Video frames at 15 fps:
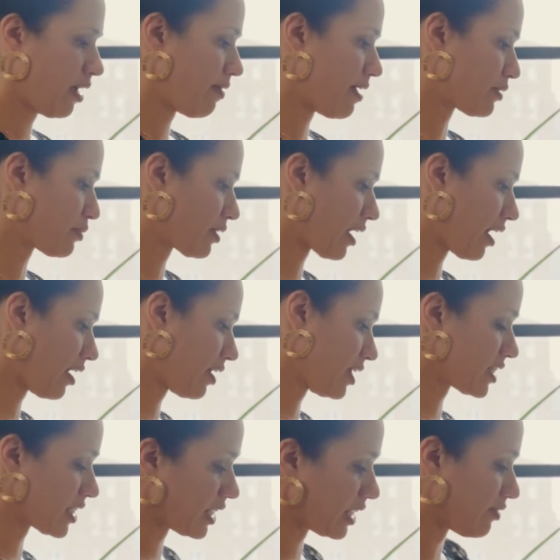That's what
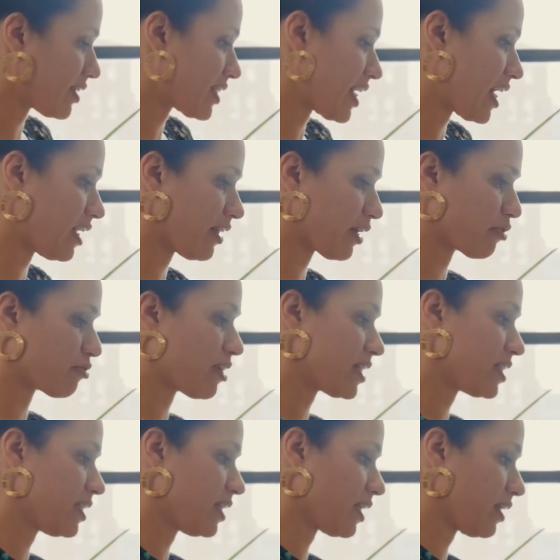it's gonna give it kind of like a
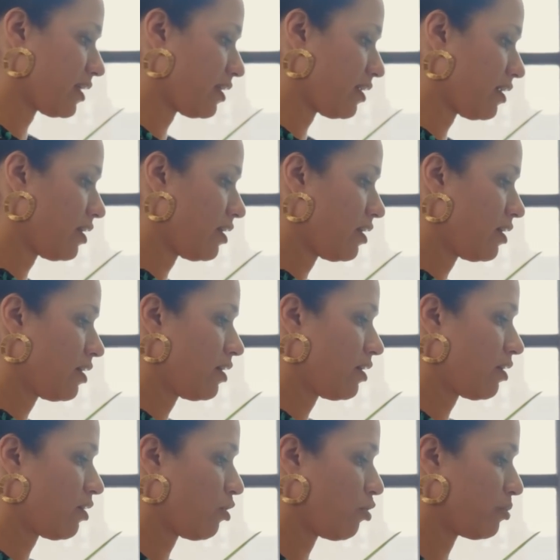rustic and
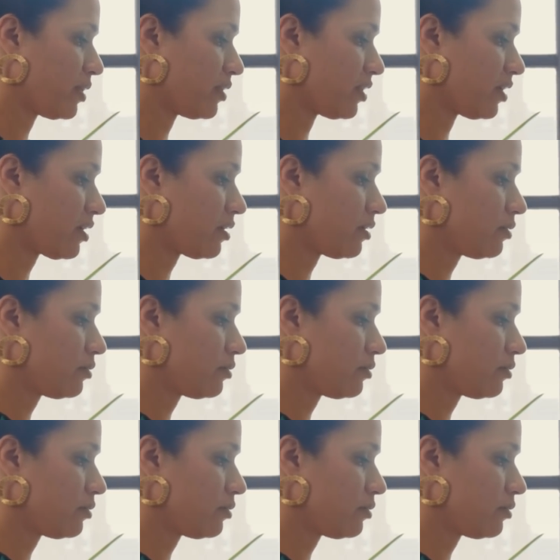homemade look.